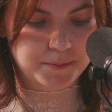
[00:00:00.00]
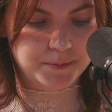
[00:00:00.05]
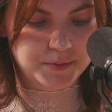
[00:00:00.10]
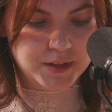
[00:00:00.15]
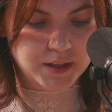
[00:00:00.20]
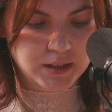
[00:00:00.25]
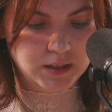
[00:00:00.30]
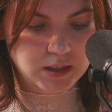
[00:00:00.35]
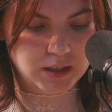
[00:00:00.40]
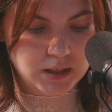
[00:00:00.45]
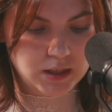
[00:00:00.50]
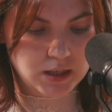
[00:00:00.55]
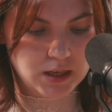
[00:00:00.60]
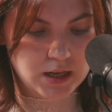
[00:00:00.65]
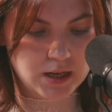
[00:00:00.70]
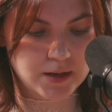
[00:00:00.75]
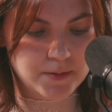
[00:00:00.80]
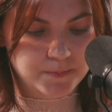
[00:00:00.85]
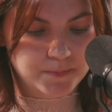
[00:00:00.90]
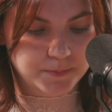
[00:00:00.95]
then
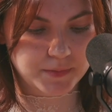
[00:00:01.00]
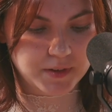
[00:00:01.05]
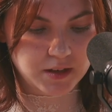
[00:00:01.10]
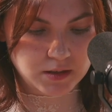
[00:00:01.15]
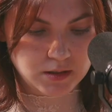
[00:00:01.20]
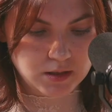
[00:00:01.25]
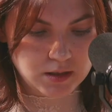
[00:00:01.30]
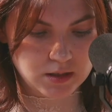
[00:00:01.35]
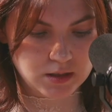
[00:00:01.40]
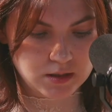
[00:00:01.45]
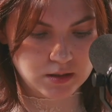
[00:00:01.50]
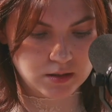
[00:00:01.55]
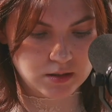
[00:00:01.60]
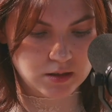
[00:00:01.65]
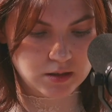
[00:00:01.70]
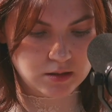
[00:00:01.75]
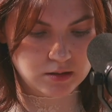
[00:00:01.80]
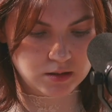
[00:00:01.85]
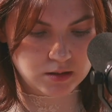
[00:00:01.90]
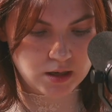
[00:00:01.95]
he and his
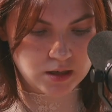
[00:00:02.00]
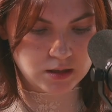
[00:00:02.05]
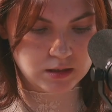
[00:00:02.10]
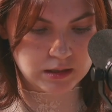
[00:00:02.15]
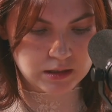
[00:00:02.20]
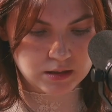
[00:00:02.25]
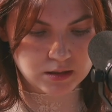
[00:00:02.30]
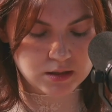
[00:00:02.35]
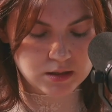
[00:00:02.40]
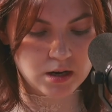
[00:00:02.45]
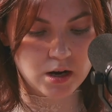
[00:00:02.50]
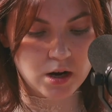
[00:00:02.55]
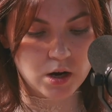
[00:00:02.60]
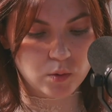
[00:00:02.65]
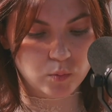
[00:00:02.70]
descendants